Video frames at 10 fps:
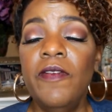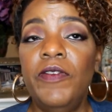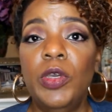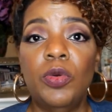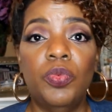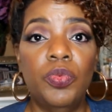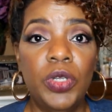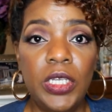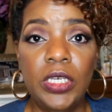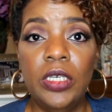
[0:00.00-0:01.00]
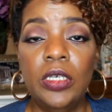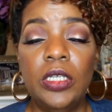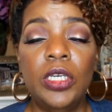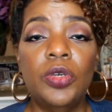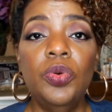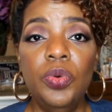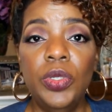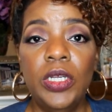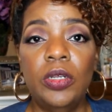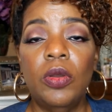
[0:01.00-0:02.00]
felt really good and
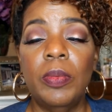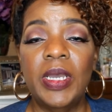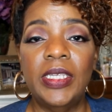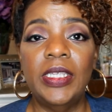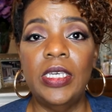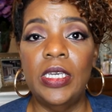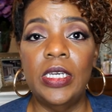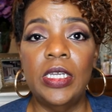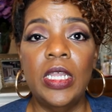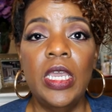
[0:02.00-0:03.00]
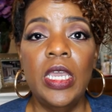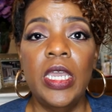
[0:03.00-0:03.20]
cooling on my skin.